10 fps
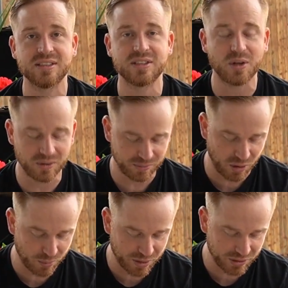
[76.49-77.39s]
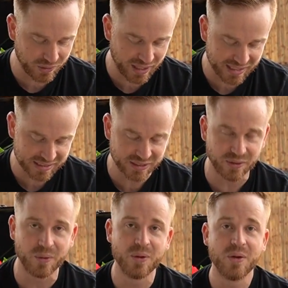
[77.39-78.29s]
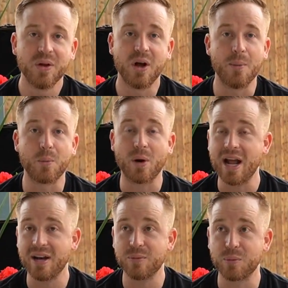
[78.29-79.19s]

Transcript: It's all been great. So we're at